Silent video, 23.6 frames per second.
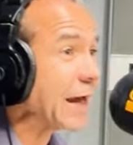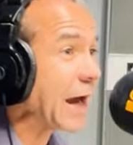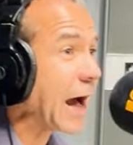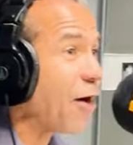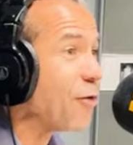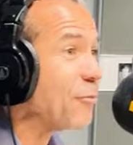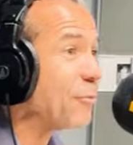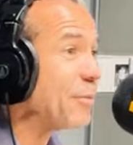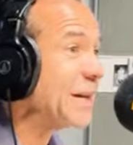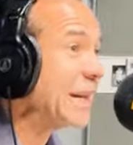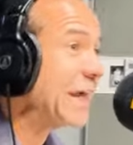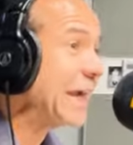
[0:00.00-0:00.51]

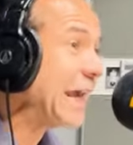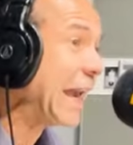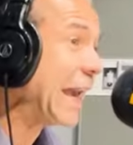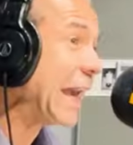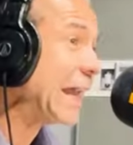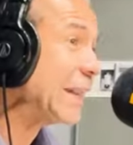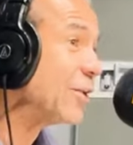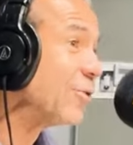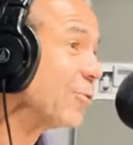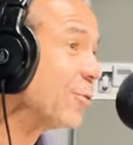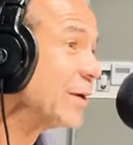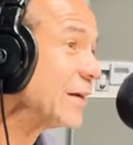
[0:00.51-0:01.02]
how many
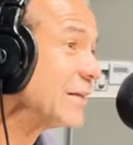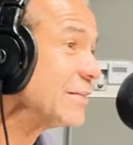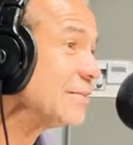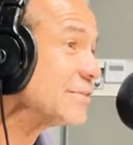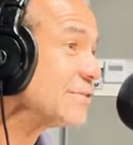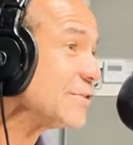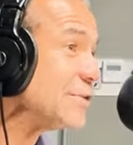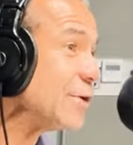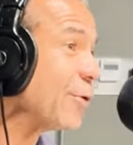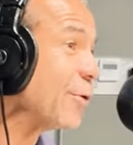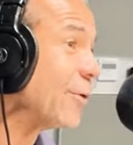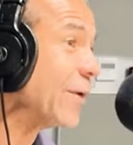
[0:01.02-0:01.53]
N
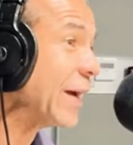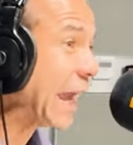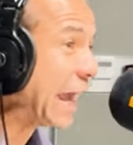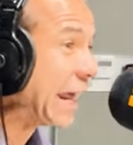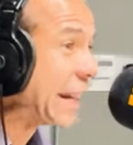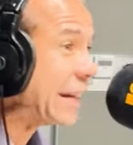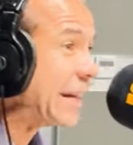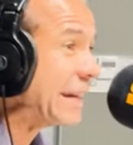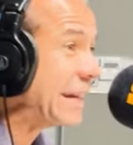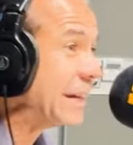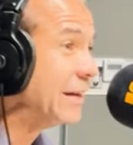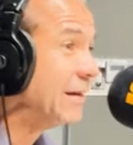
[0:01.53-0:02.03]
words, your
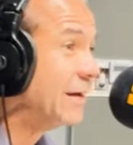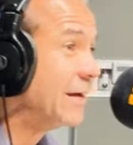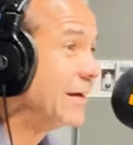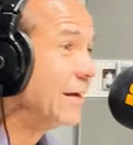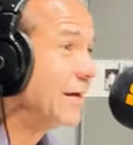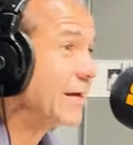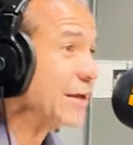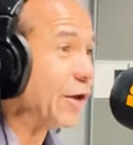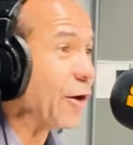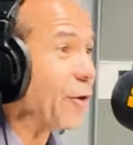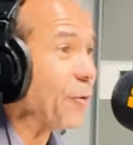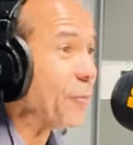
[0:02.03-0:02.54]
N,
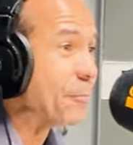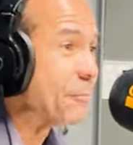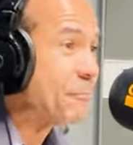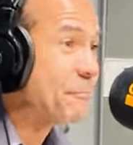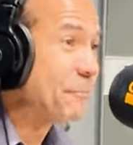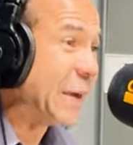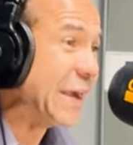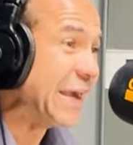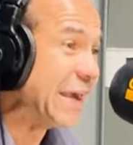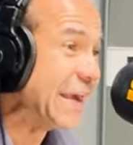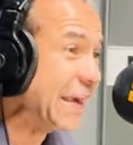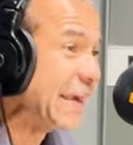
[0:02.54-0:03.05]
your
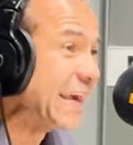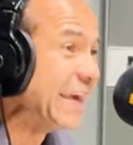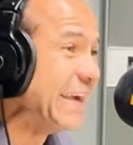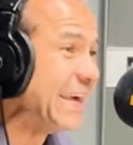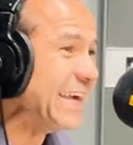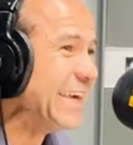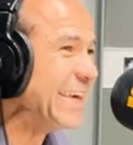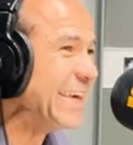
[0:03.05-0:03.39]
pee,